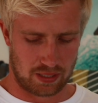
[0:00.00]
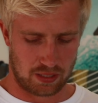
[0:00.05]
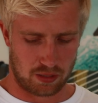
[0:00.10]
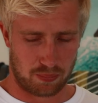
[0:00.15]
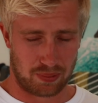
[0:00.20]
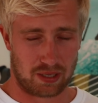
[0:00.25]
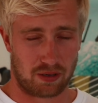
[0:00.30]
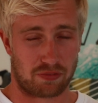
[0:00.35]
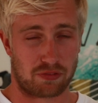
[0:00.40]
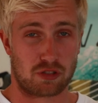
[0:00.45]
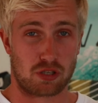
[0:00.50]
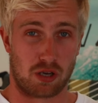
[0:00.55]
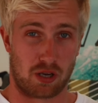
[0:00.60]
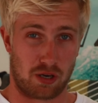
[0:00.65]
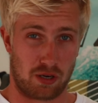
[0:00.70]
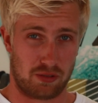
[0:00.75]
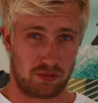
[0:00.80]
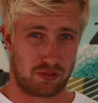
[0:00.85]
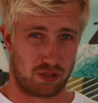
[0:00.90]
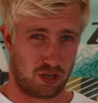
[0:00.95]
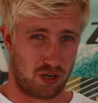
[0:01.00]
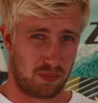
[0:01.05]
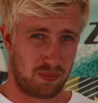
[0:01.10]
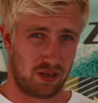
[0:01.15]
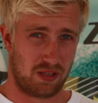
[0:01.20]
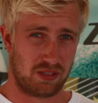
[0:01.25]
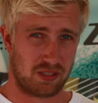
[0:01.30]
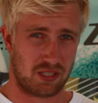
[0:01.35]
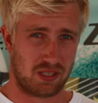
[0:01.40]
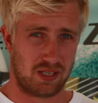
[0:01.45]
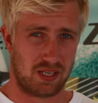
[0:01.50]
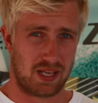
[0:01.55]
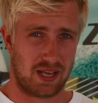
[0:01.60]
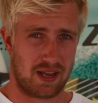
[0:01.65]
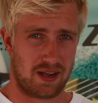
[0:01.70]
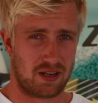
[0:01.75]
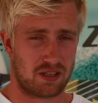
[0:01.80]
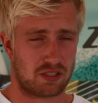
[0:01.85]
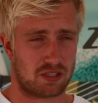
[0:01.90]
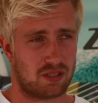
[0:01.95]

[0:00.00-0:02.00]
little bit of turbulence in the air,